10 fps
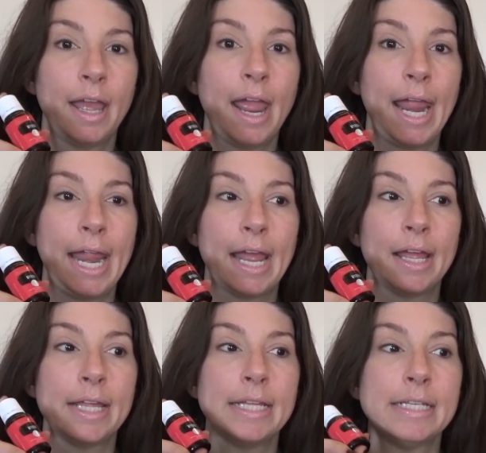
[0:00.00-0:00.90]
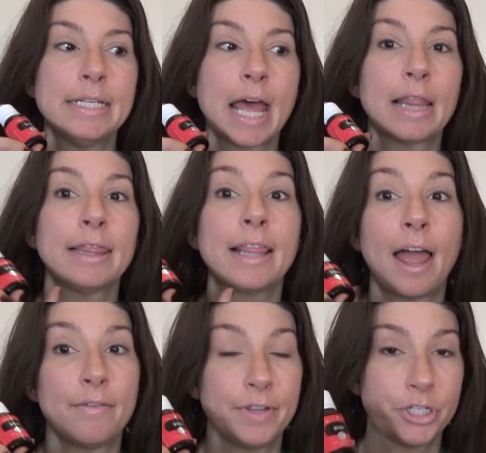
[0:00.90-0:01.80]
and
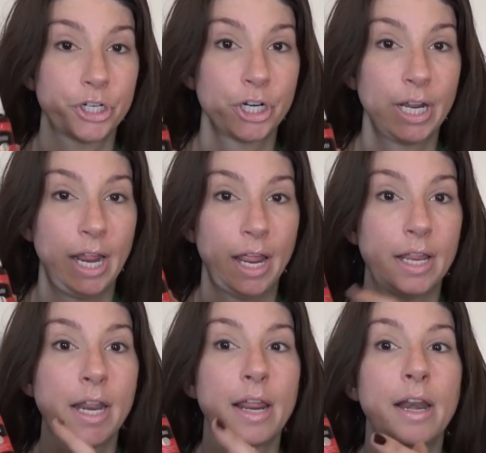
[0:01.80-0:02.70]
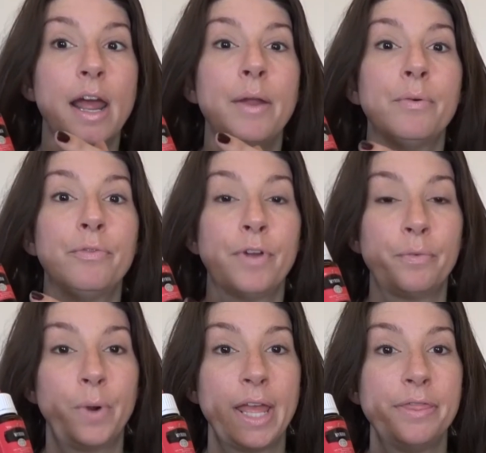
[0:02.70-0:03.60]
lavender in, and I
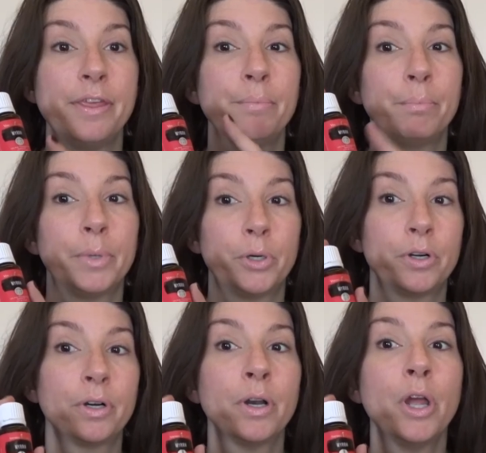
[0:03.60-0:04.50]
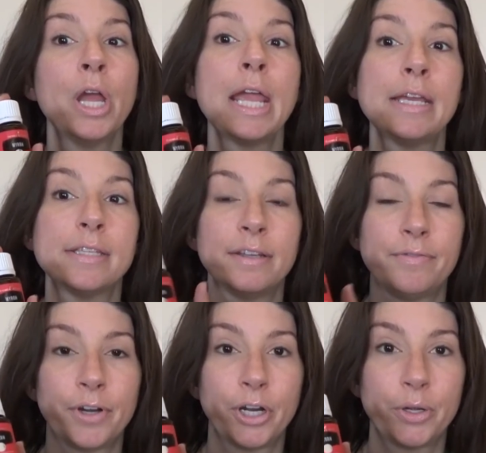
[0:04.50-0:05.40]
read that Myrrh is a
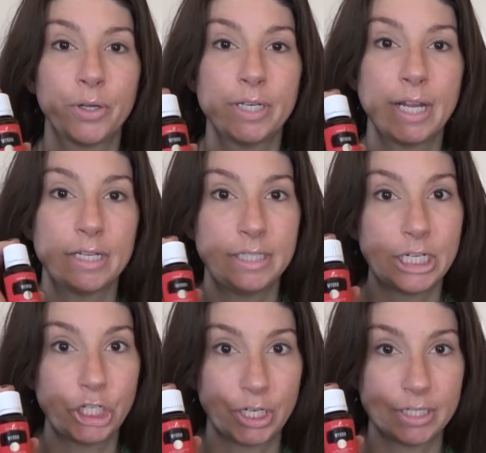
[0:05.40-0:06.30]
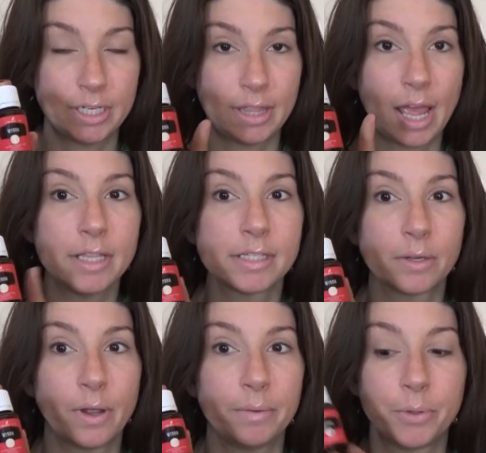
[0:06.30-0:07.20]
very good addition to that, so
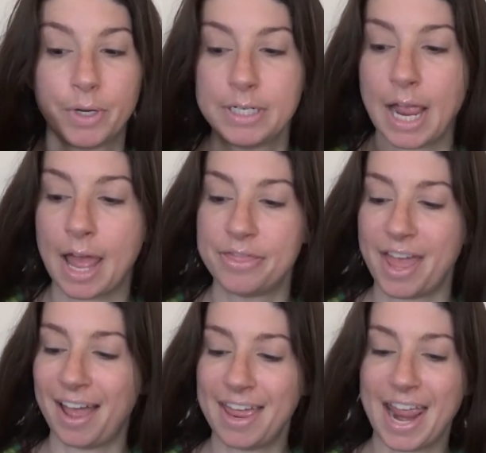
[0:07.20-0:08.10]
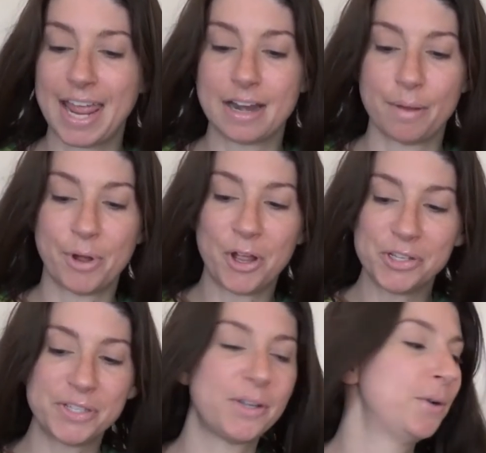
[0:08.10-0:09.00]
I'm going to add that. And I'm
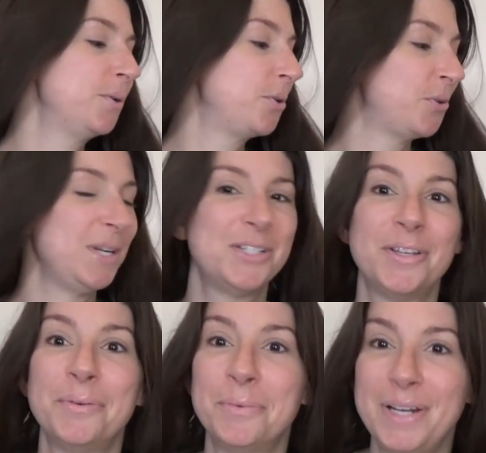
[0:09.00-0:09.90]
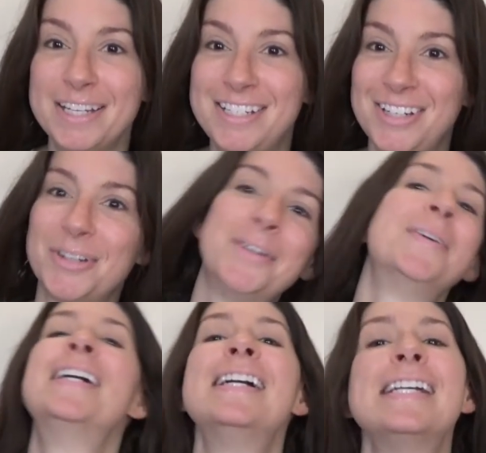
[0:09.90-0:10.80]
also going to read you
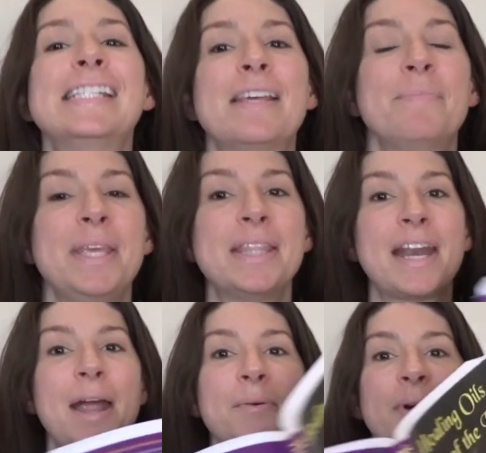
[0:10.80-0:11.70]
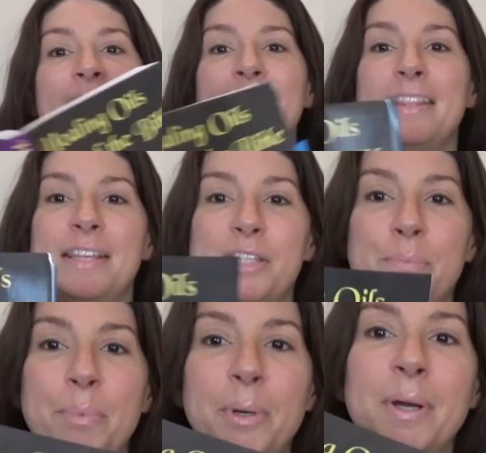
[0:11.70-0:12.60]
something that I read in
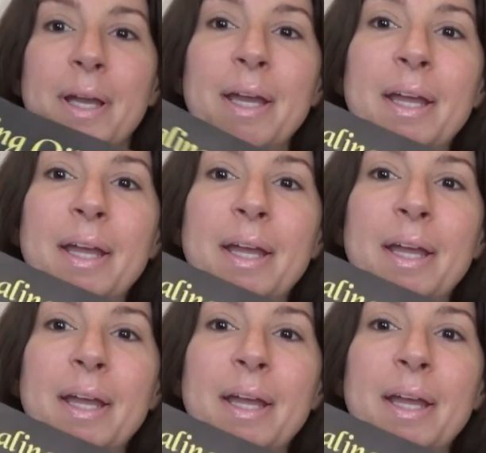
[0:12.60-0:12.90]
this book,